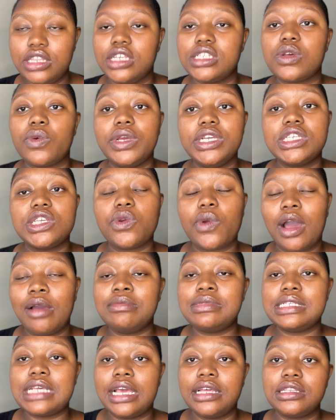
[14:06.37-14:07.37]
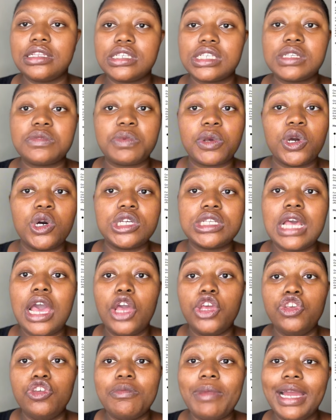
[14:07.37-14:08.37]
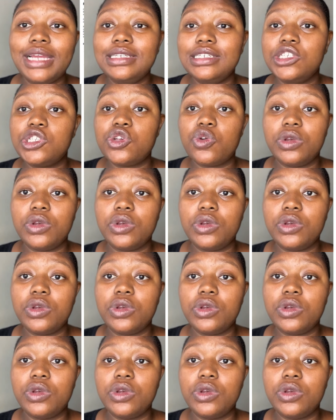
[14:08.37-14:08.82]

there's a reason why i'm saying this is because you might need to